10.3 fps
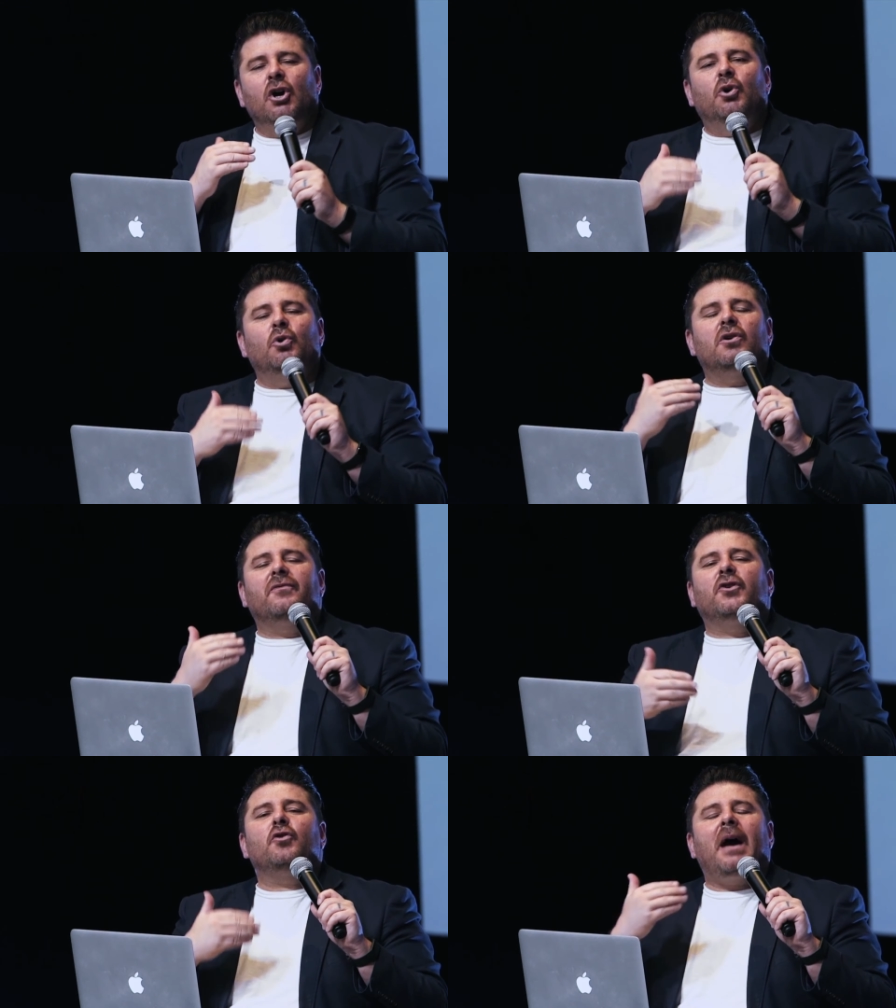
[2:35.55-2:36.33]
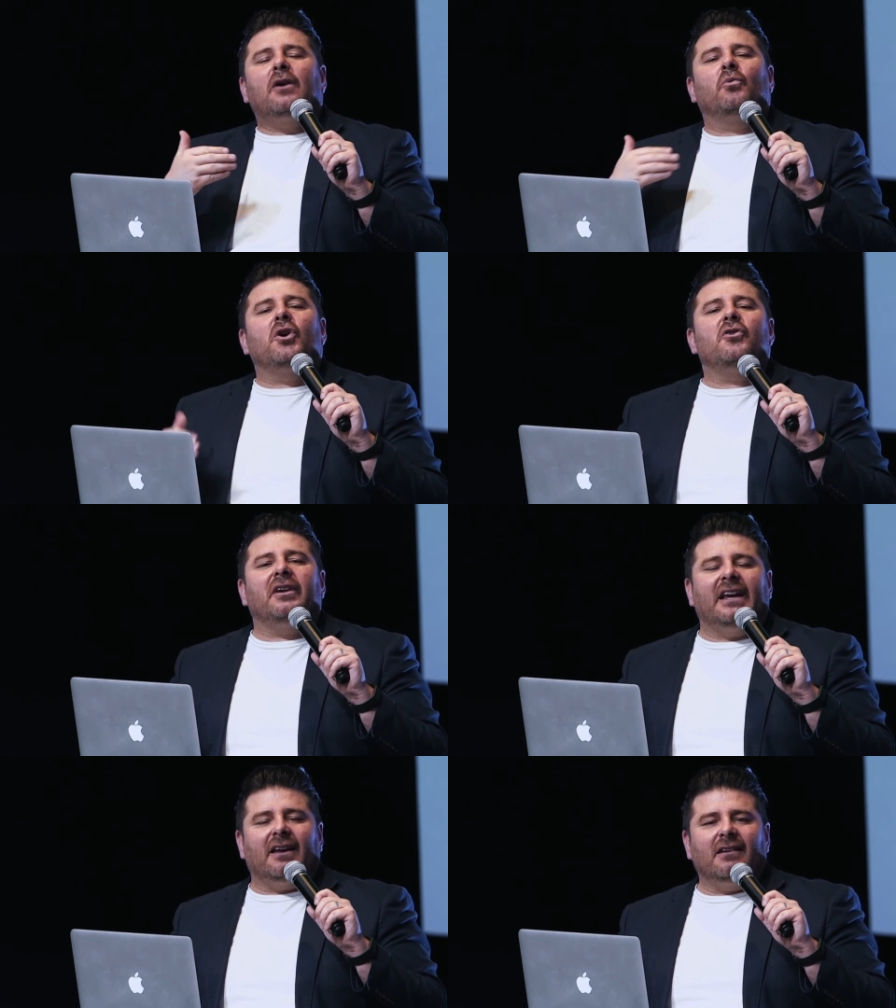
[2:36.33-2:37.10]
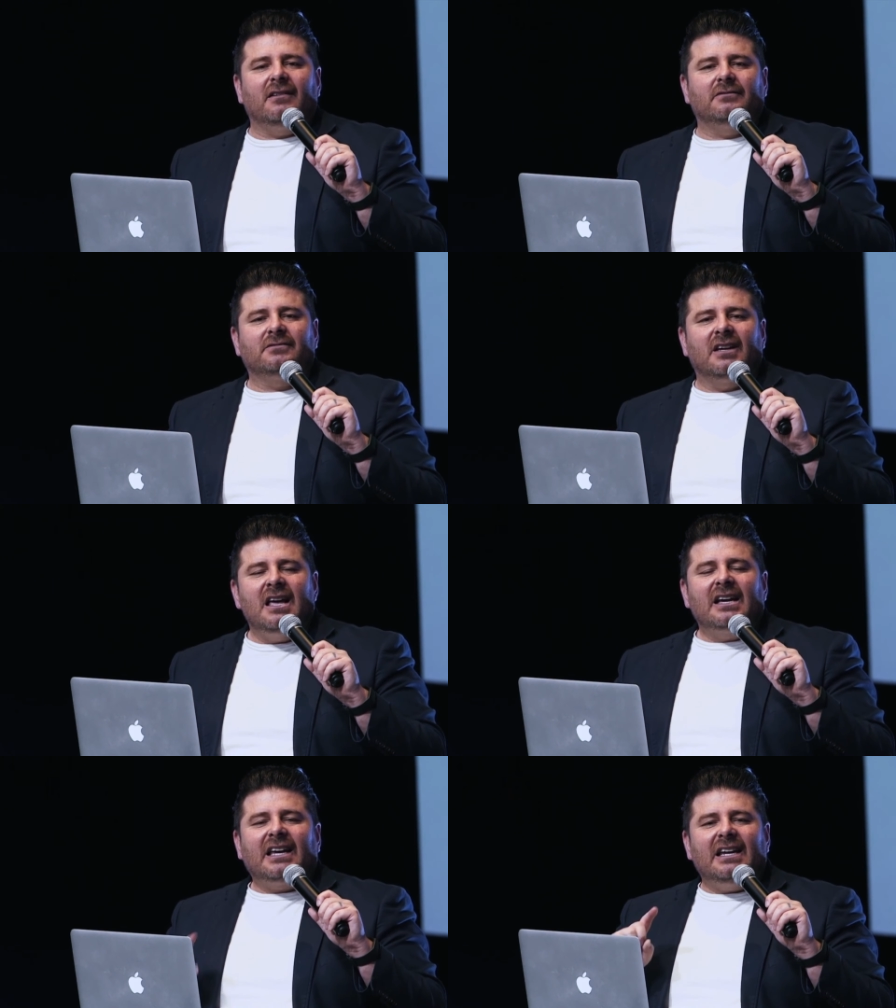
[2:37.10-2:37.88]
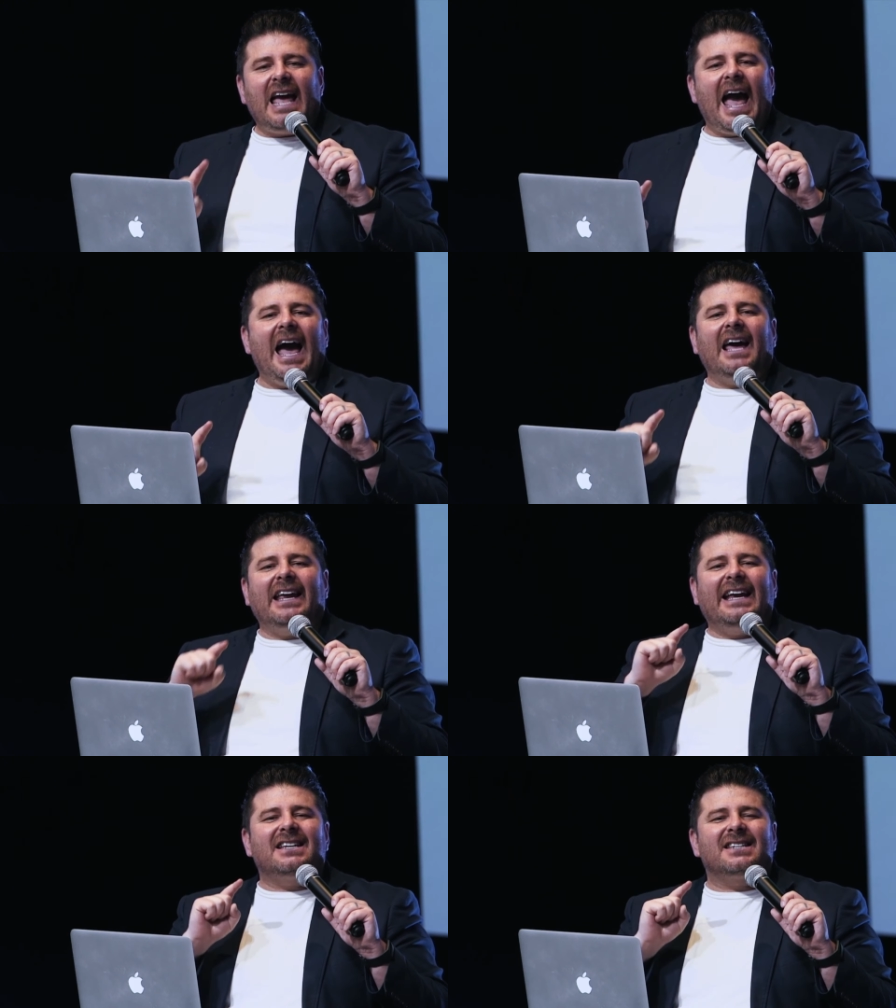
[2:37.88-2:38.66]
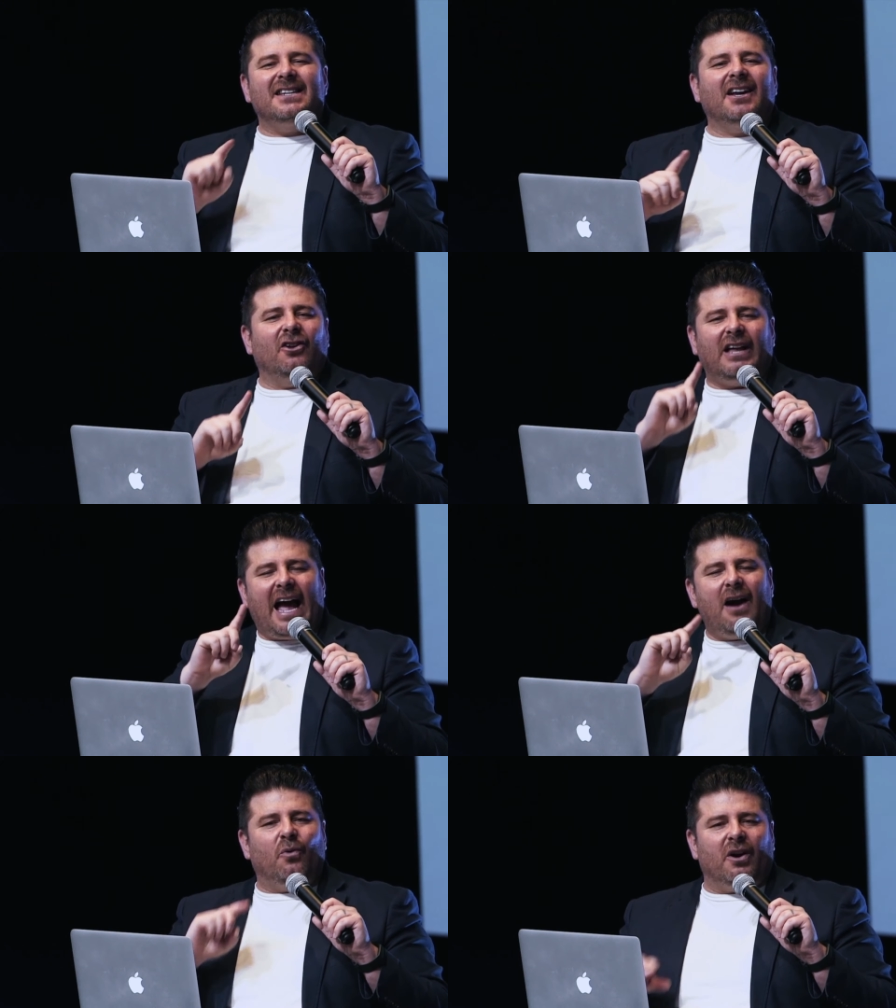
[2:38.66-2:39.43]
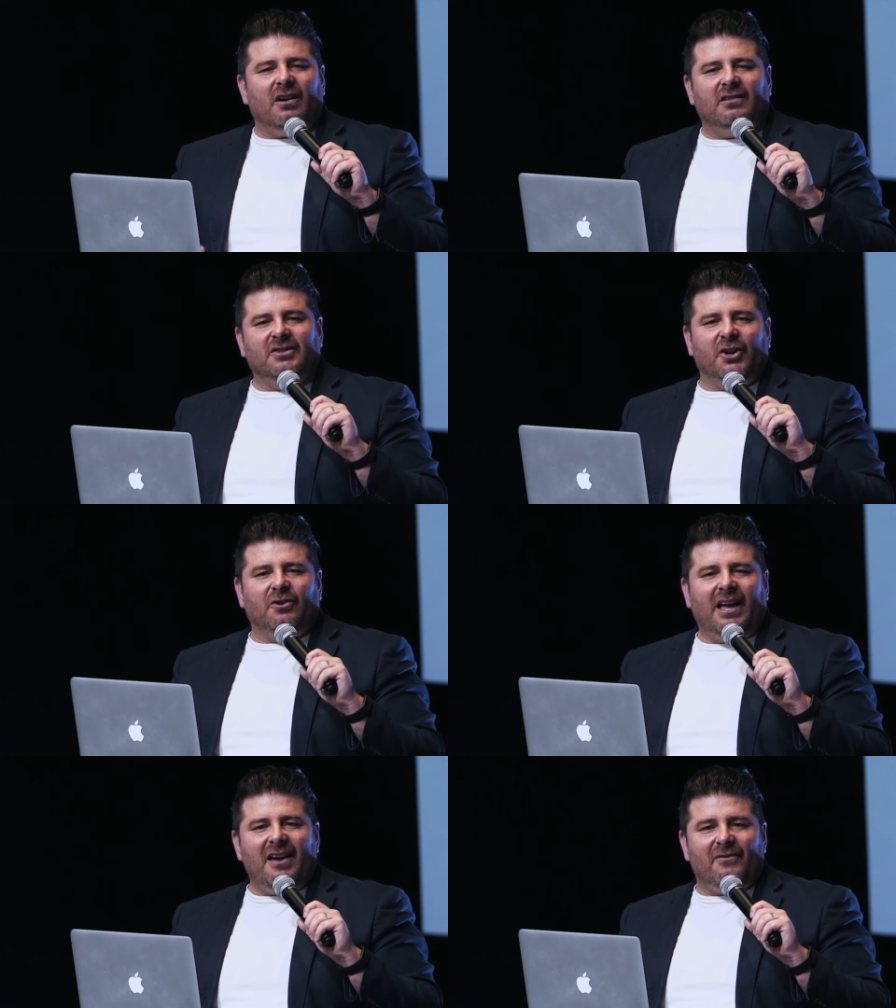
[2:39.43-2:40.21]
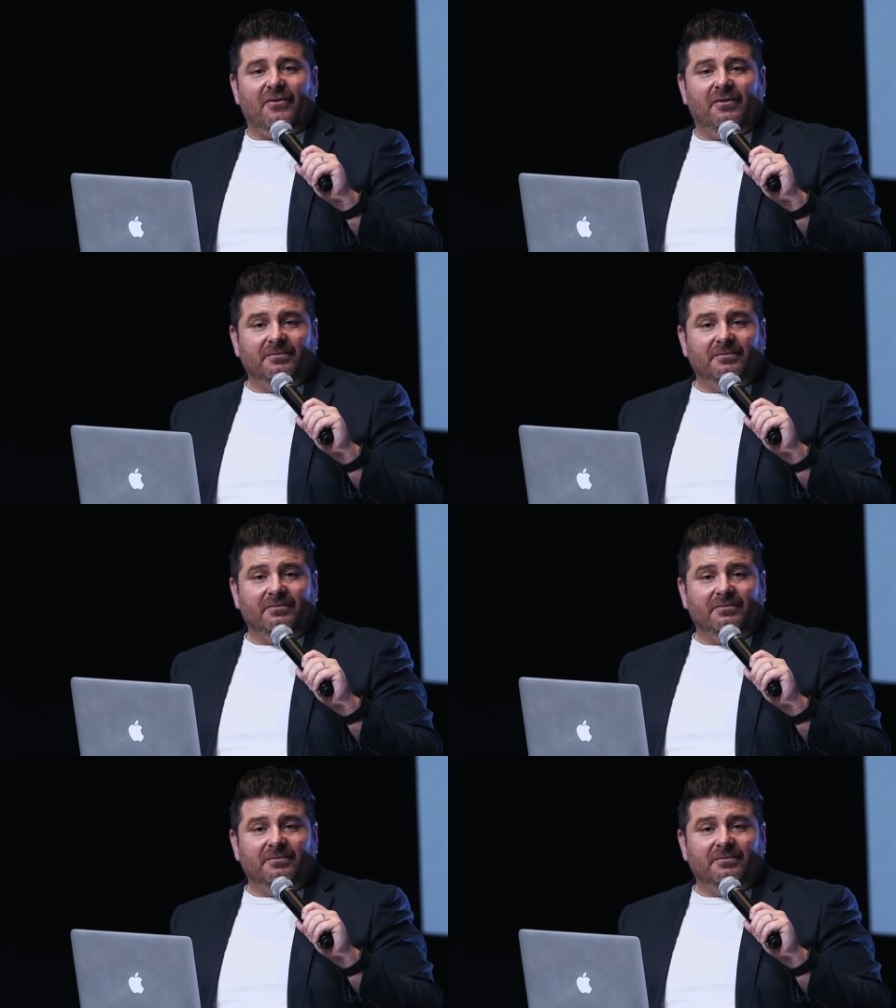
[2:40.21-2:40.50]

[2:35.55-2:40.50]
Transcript: Who of you by worrying can add a single hour to your life?